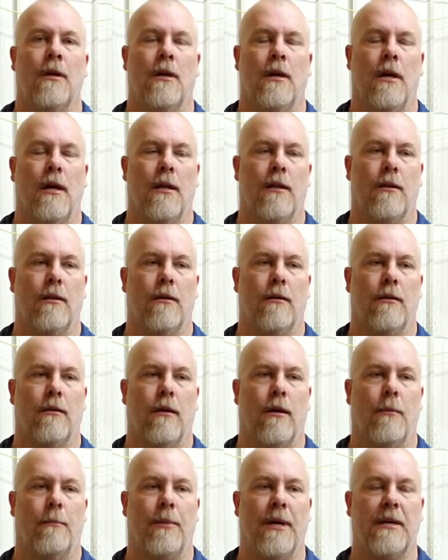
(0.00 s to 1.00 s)

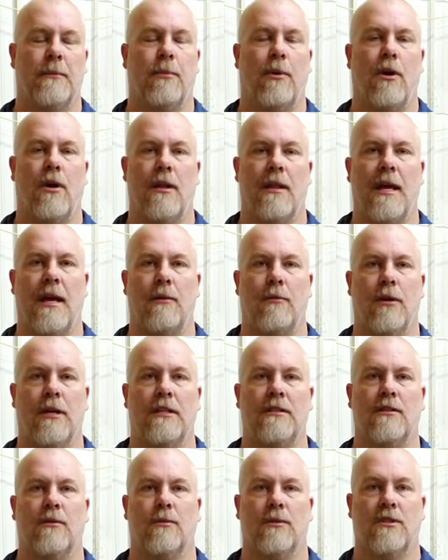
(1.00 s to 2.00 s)
A big part of that
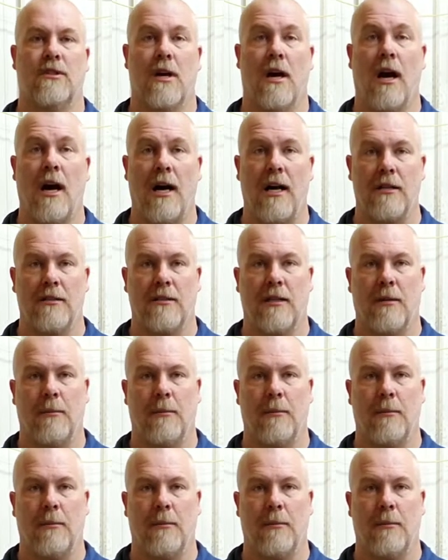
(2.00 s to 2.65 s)
reason was cost.